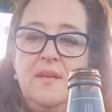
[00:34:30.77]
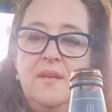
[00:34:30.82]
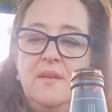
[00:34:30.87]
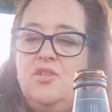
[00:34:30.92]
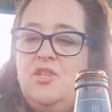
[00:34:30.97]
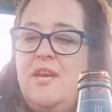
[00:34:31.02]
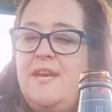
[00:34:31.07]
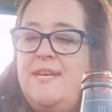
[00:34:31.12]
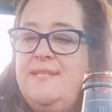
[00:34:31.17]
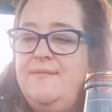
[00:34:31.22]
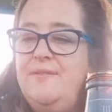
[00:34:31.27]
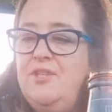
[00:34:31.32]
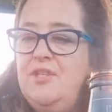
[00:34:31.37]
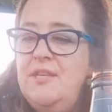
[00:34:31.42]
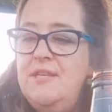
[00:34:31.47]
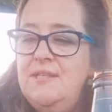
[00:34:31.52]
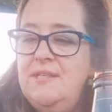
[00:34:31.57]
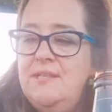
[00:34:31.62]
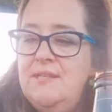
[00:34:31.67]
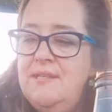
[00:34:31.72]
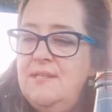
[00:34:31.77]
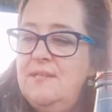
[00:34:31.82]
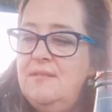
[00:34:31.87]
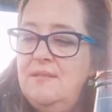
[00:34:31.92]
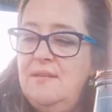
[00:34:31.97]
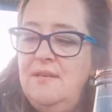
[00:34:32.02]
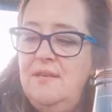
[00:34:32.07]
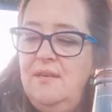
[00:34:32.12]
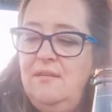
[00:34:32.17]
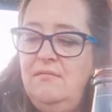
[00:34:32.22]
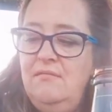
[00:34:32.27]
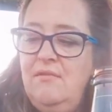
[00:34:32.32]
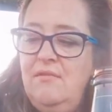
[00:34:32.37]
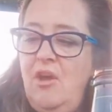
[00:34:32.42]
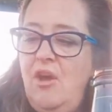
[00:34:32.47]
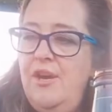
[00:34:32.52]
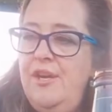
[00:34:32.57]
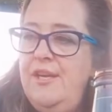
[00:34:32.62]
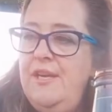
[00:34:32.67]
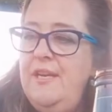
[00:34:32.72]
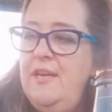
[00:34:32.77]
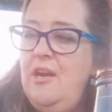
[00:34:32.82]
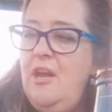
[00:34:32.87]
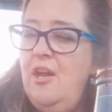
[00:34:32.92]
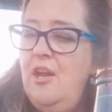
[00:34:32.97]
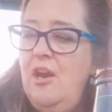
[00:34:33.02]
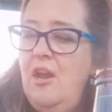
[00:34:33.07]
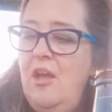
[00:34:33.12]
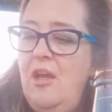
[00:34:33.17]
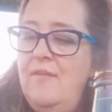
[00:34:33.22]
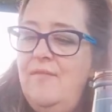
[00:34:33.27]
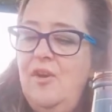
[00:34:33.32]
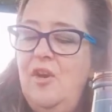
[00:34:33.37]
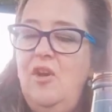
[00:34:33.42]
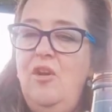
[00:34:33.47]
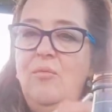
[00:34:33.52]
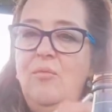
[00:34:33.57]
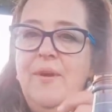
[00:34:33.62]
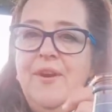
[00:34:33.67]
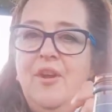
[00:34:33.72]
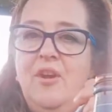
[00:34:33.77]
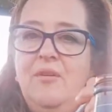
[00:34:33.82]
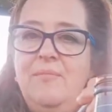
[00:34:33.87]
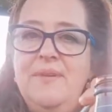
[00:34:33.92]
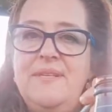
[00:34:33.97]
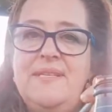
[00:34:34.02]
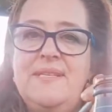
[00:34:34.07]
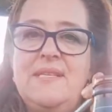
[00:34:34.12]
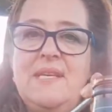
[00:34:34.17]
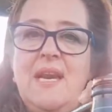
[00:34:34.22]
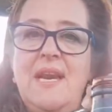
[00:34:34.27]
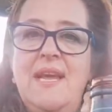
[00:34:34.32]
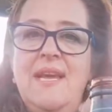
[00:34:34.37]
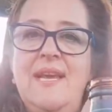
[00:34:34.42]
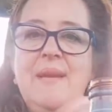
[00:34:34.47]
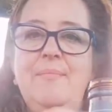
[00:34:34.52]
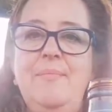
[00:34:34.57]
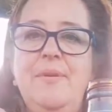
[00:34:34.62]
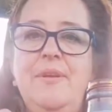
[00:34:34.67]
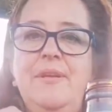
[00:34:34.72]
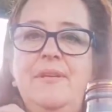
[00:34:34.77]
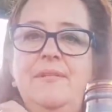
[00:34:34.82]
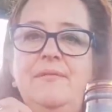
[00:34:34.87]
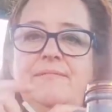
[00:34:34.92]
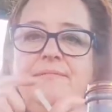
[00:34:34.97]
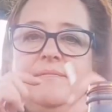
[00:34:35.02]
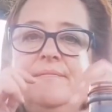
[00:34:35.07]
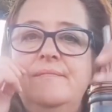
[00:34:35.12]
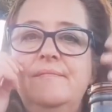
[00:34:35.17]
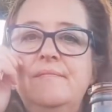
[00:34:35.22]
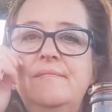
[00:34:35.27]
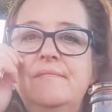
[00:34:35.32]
Jay's for Justice and I only go live a lot when I'm asleep, and